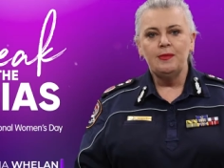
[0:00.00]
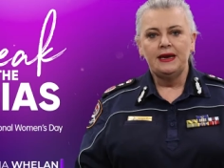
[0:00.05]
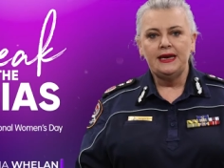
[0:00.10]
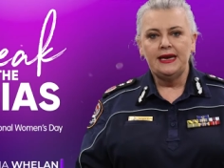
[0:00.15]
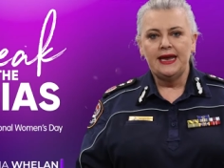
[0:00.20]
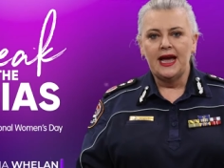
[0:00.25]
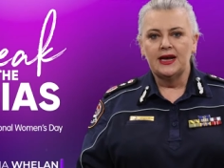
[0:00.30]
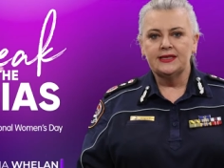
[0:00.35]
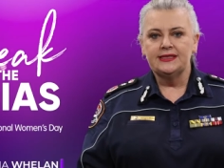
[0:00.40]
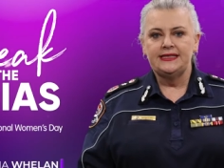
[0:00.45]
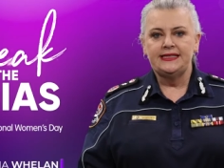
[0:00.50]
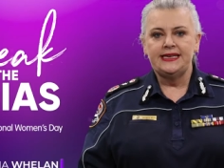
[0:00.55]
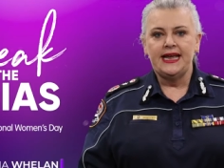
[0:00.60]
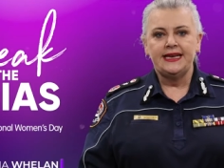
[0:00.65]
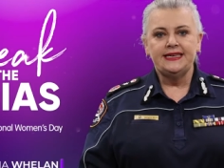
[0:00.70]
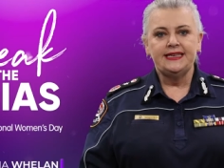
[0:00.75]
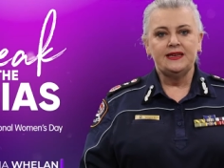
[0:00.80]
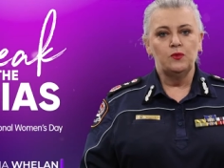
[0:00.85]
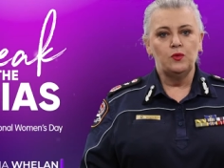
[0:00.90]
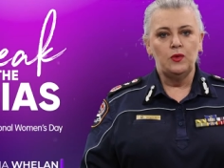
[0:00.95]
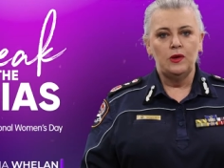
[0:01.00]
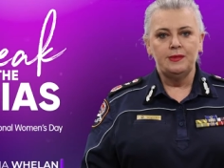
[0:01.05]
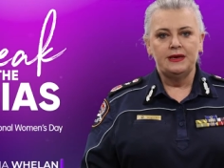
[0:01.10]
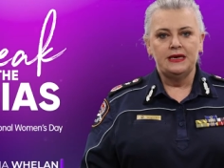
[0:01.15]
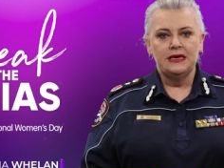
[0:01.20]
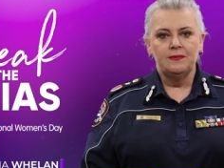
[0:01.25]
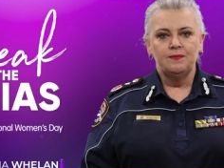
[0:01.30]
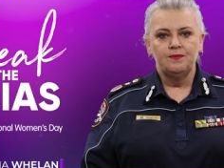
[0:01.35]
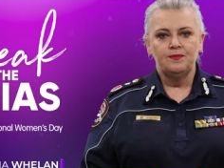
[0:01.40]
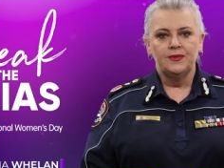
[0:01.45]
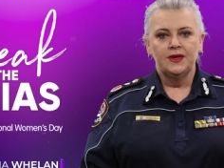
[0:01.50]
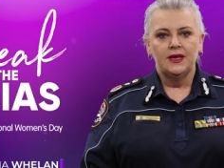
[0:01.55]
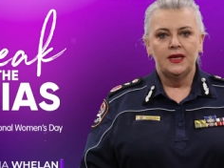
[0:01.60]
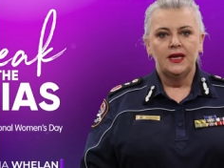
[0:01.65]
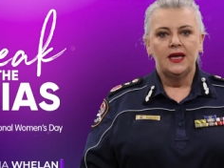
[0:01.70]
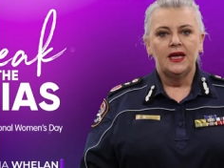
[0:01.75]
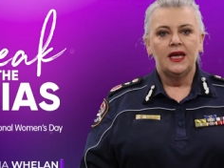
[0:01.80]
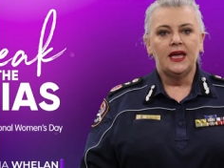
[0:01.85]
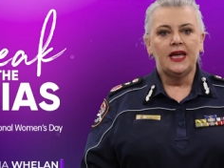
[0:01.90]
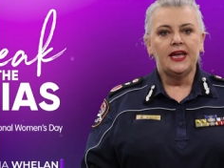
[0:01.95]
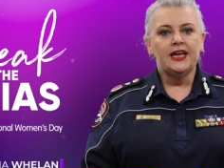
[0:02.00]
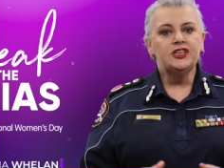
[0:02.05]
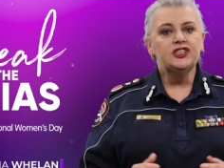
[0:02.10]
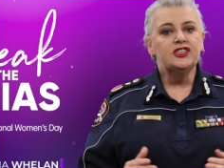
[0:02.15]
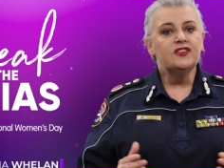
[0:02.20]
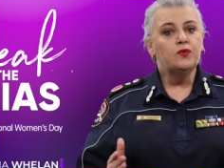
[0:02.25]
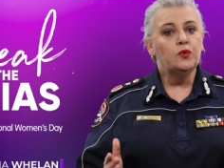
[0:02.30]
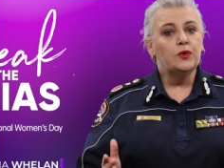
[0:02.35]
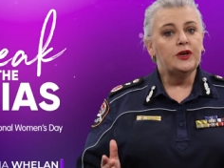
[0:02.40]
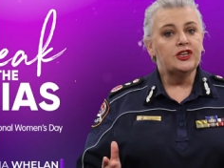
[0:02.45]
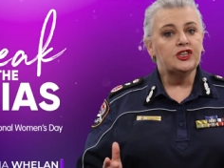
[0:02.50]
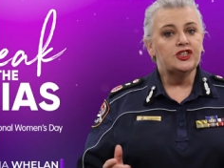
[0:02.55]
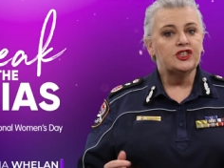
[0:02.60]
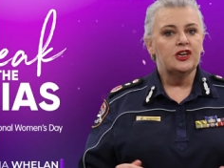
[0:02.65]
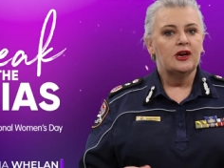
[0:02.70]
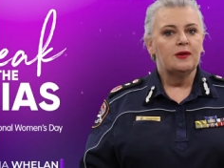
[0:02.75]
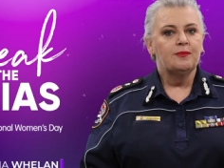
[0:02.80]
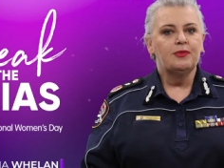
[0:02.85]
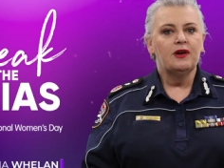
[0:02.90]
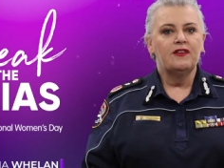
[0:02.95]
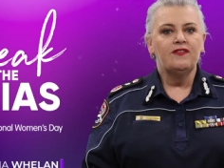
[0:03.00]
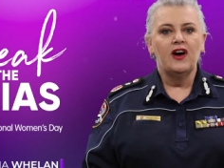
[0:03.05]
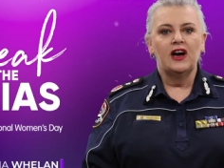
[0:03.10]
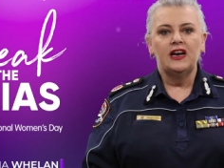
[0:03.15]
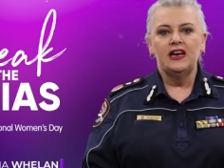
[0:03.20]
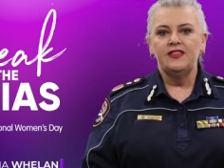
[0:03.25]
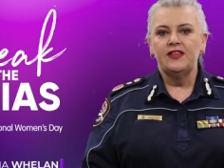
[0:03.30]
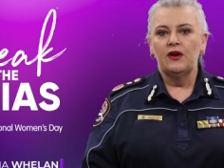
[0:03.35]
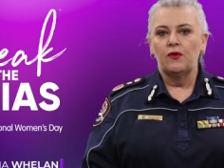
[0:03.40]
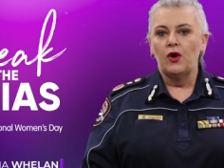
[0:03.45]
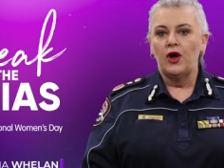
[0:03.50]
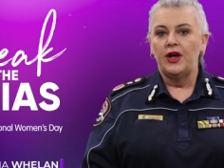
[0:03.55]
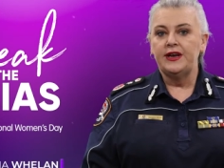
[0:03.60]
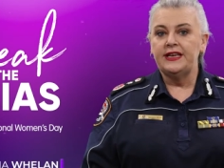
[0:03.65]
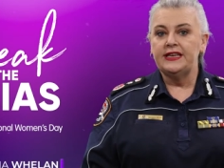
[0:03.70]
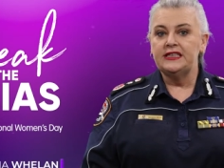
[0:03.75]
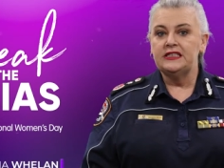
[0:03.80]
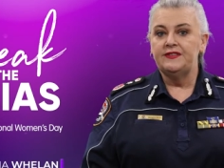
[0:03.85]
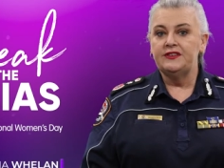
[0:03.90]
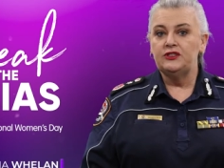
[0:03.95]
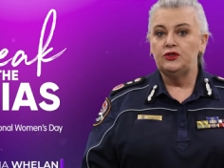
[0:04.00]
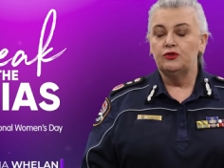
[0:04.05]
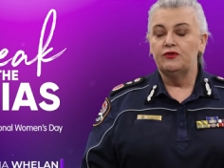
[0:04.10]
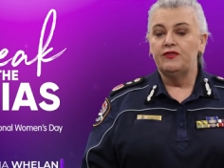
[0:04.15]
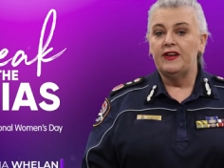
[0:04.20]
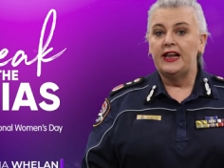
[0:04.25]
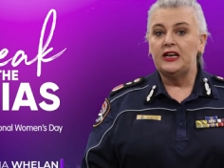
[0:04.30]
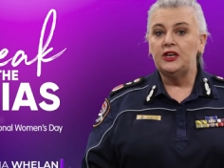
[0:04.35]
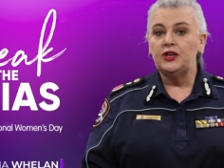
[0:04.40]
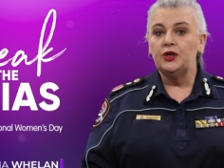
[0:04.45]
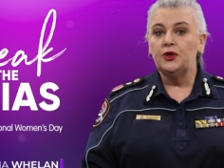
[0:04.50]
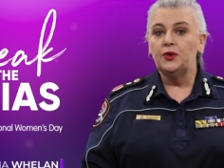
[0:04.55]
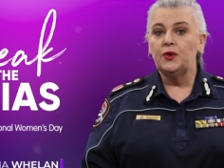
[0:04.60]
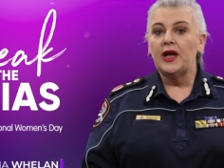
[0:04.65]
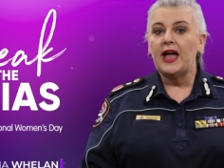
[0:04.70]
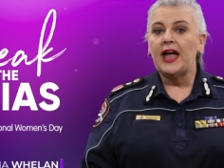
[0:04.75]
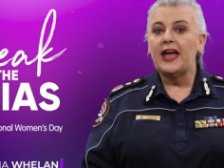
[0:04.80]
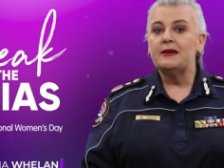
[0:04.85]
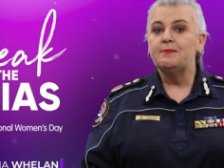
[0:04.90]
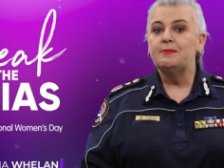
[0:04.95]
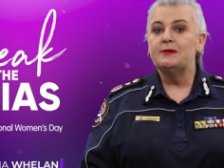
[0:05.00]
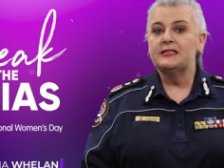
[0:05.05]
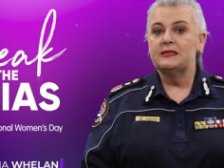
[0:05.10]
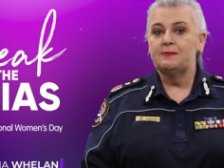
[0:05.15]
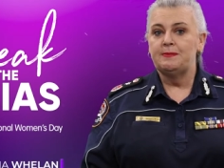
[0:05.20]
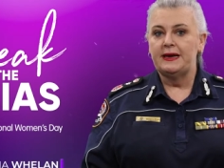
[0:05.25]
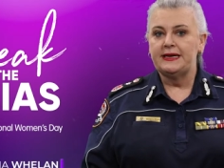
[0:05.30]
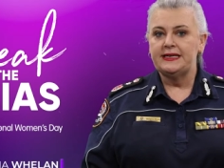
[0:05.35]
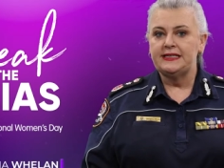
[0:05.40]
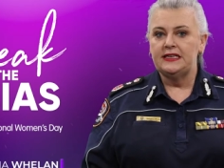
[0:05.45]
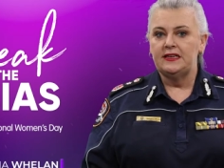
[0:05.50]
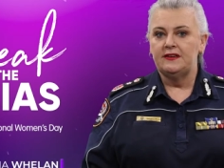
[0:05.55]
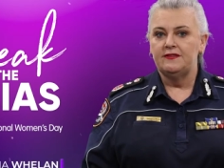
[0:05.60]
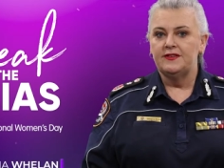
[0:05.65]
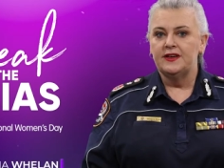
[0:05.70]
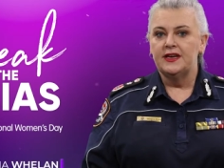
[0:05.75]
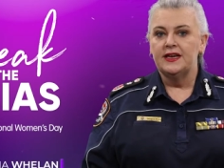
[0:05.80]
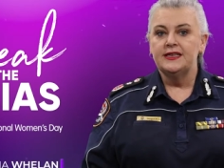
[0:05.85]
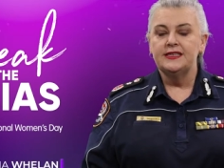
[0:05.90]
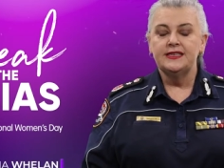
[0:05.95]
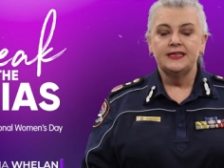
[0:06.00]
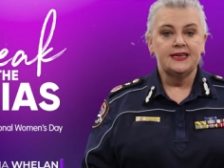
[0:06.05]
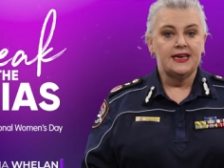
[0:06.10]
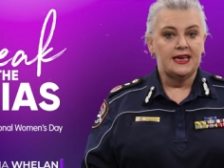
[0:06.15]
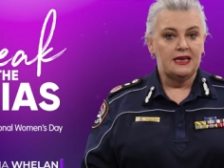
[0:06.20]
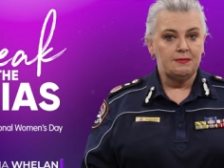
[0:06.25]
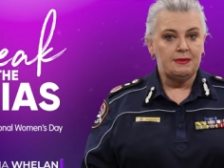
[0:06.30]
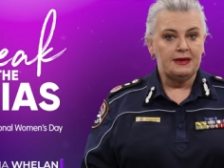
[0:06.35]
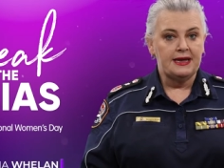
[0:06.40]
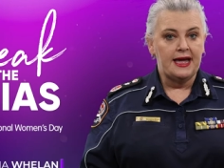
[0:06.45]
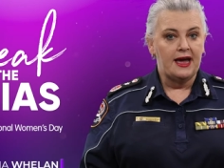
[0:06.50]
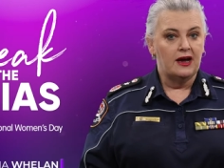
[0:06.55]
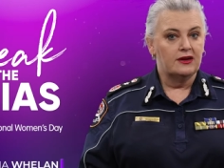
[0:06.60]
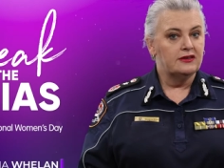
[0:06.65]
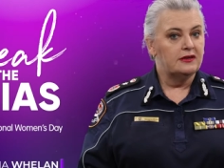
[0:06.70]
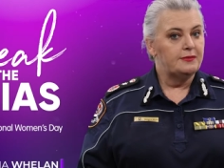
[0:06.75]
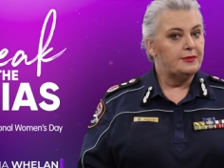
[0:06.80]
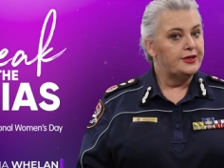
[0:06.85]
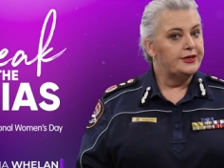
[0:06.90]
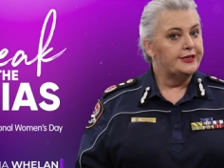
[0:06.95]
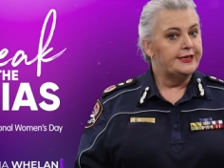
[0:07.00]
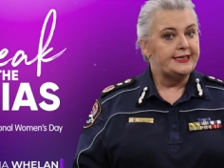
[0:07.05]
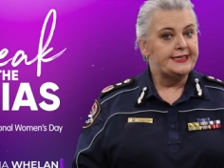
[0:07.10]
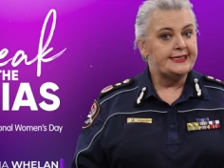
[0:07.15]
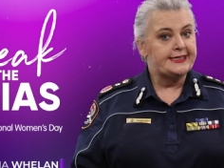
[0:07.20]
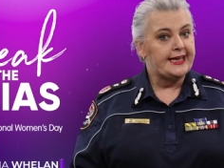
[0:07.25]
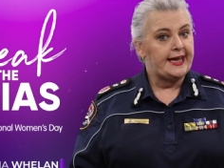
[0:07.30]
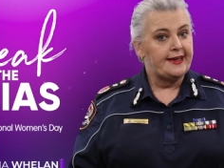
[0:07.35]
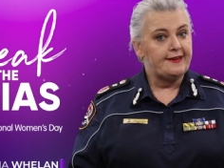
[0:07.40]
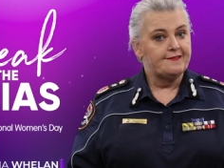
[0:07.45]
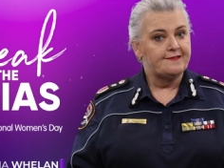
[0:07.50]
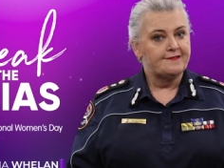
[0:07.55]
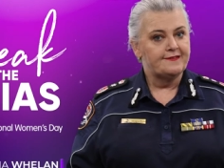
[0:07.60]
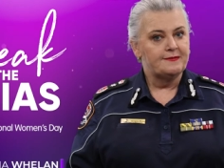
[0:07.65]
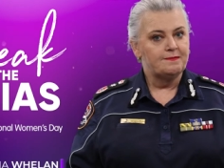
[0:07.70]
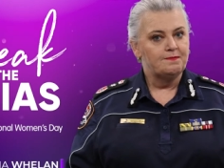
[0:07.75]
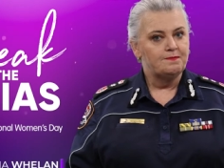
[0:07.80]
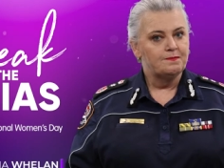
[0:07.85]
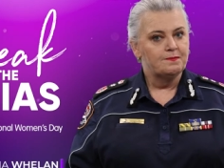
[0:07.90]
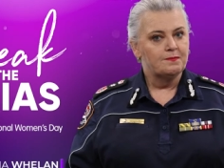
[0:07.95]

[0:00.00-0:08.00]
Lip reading: many outstanding women, each of which providing their own individual value and perspective to keeping our community safe.